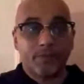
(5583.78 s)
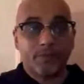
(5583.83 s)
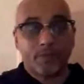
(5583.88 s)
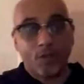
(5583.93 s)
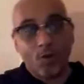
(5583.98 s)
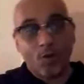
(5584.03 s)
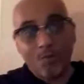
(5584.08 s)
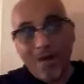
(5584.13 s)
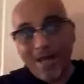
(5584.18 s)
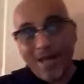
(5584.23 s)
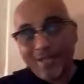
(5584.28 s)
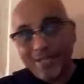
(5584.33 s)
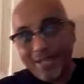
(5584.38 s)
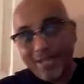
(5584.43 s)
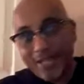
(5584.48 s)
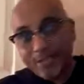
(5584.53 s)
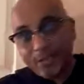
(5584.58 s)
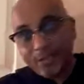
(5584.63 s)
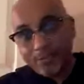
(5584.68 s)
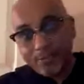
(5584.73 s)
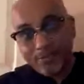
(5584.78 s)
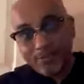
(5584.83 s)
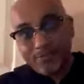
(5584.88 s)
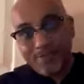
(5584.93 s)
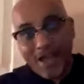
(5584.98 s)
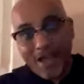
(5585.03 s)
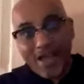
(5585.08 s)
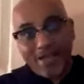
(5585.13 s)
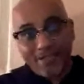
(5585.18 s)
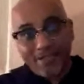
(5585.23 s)
Nobody has to
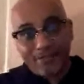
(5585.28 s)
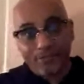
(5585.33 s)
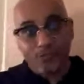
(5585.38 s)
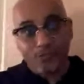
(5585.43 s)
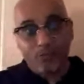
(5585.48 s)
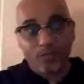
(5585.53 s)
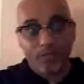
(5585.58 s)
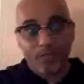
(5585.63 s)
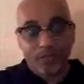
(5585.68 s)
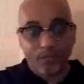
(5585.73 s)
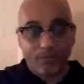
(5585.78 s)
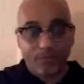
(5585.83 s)
provide it for you.